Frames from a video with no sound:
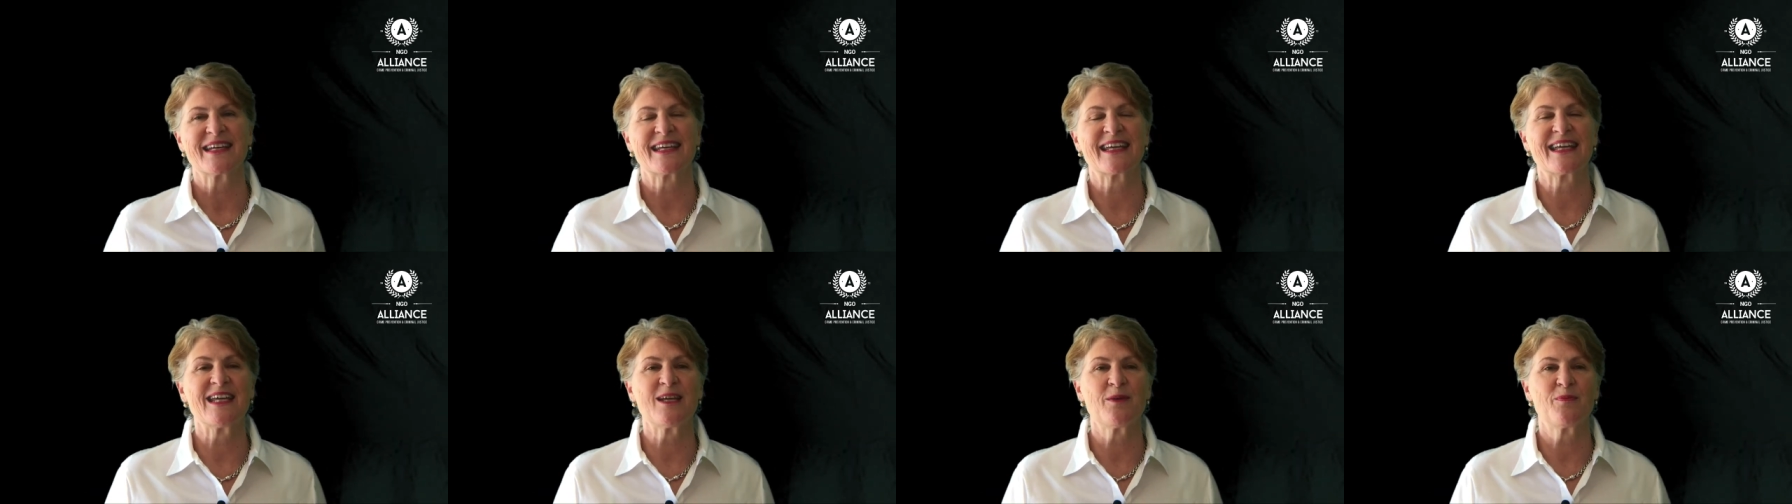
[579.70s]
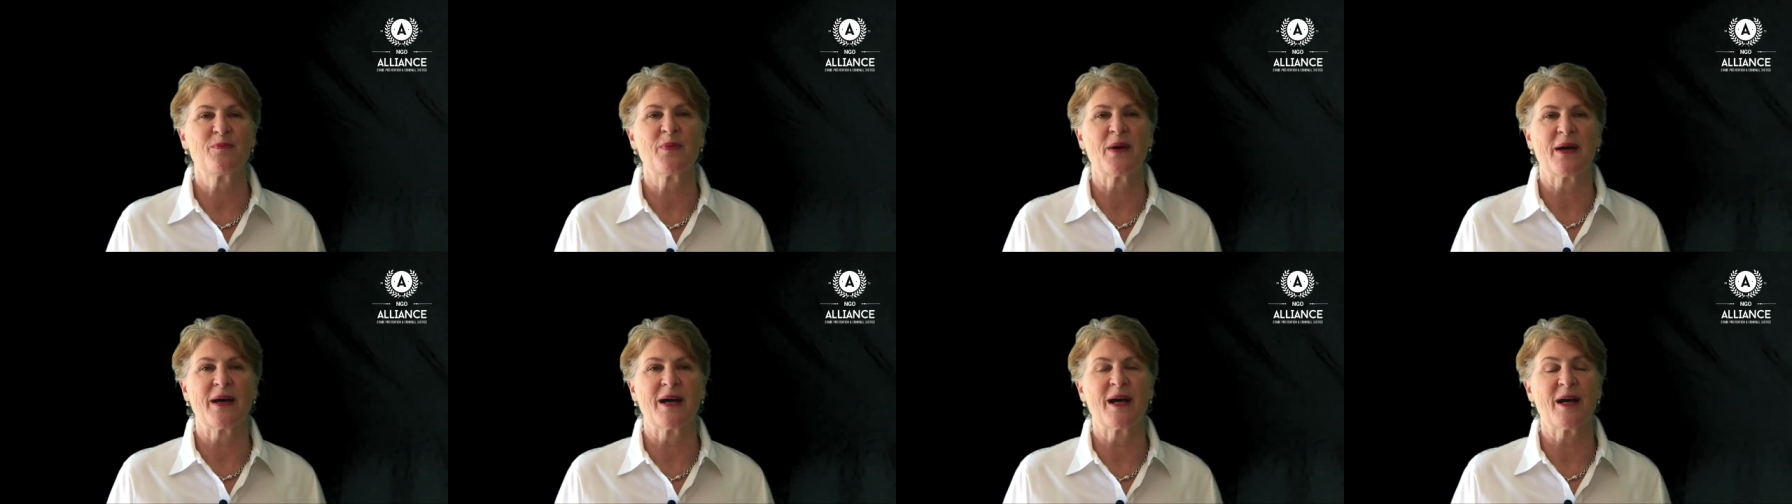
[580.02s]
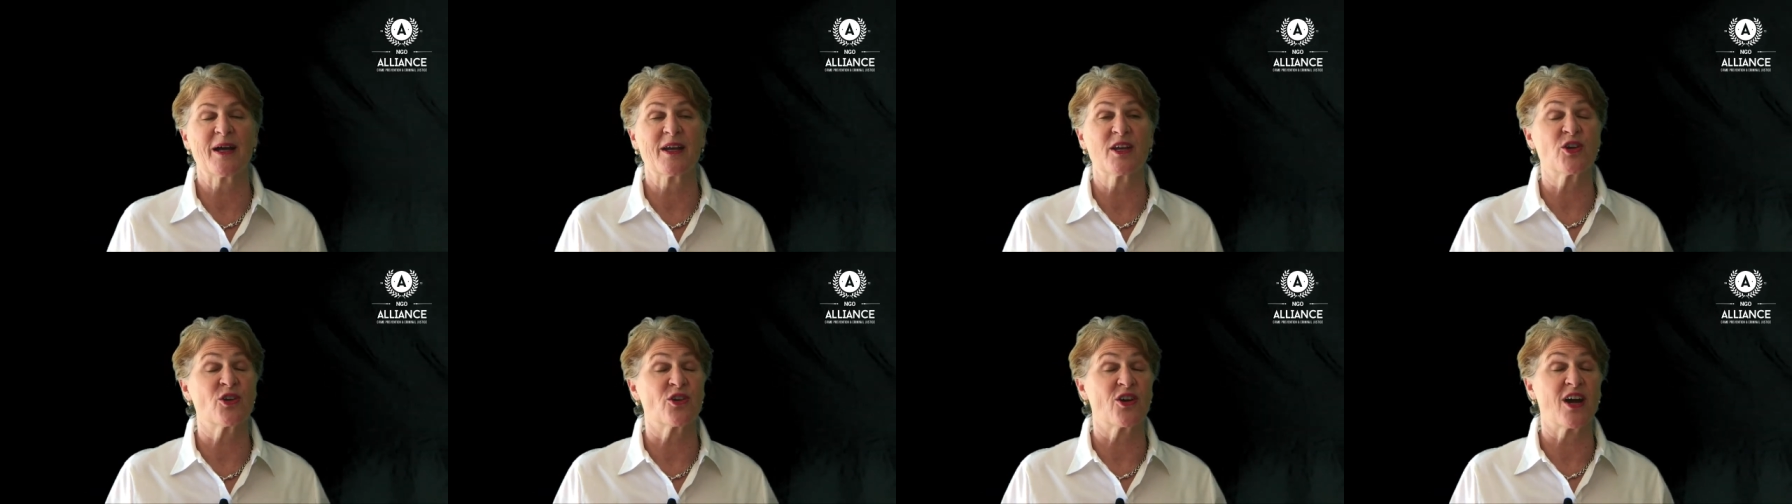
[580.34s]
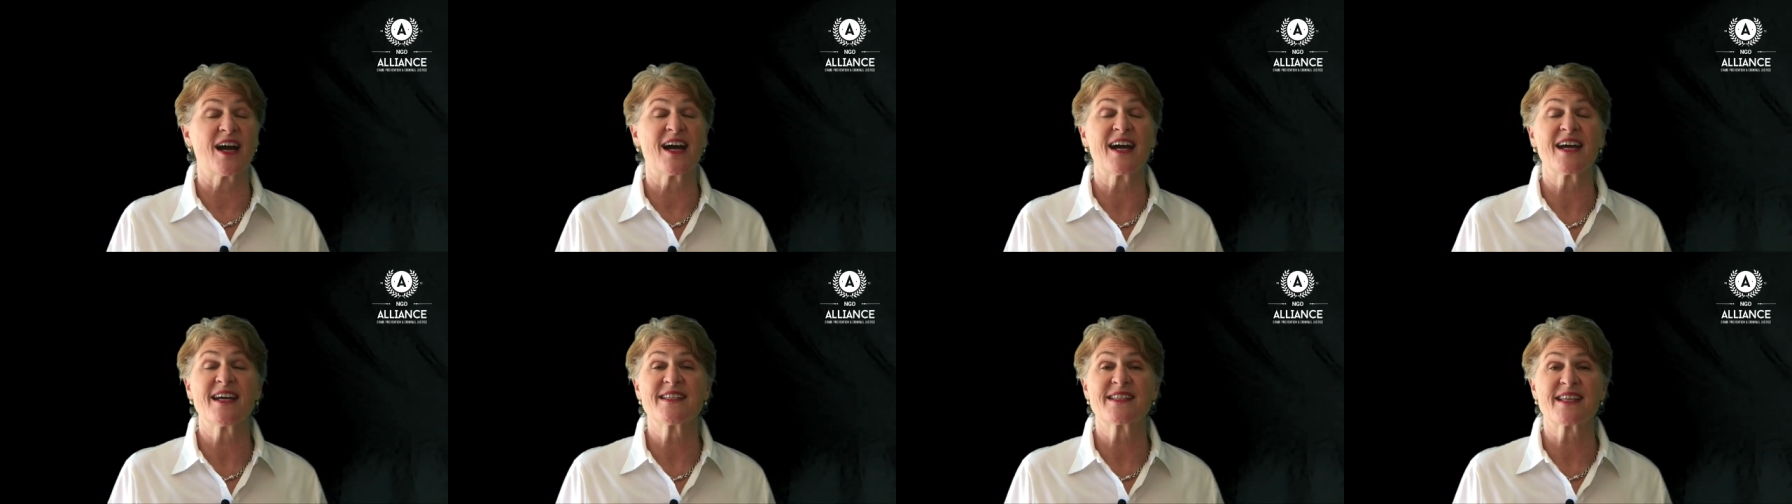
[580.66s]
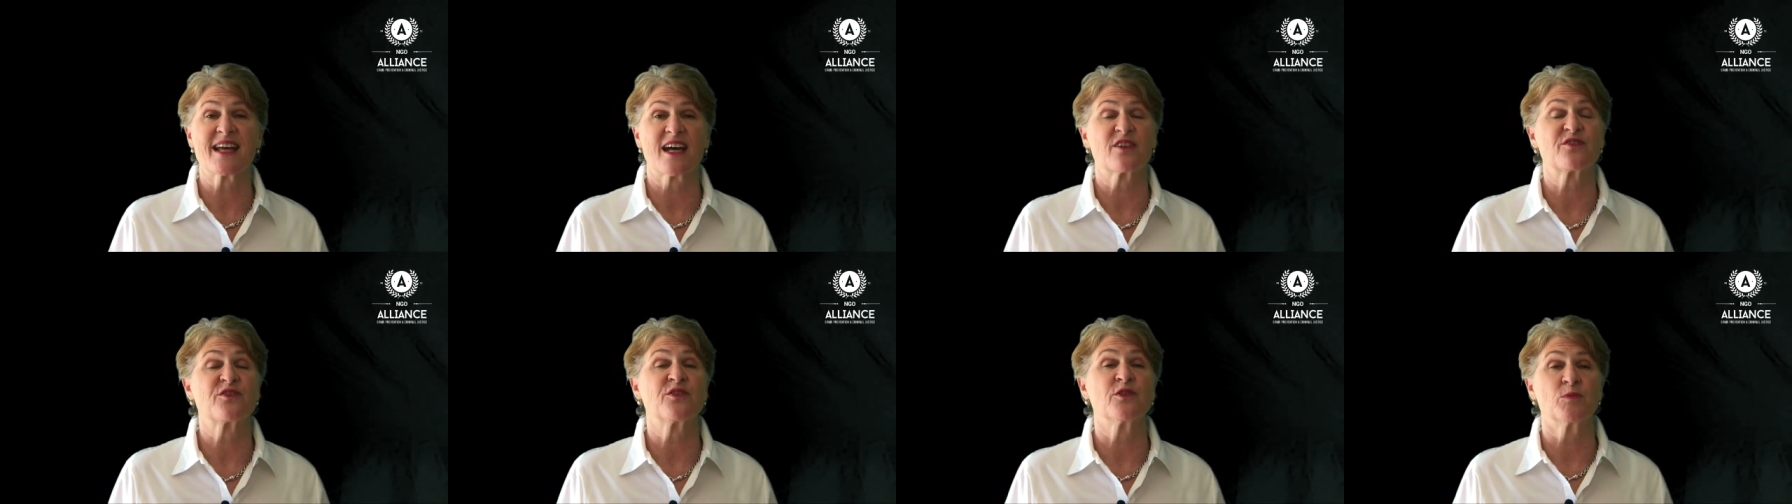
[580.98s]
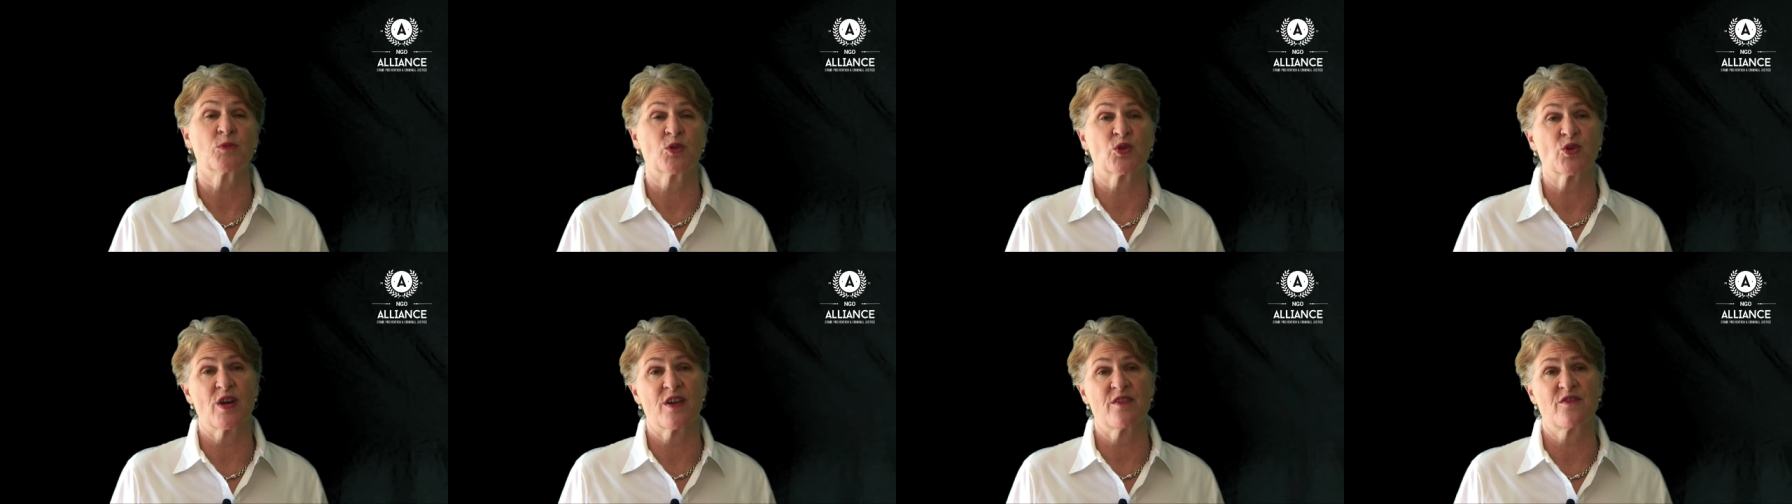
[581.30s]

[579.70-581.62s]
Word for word: keep uh, your eyes out for more